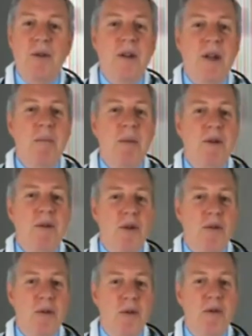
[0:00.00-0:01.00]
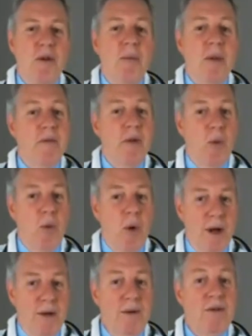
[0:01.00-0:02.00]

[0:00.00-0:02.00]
can be adjusted from level 1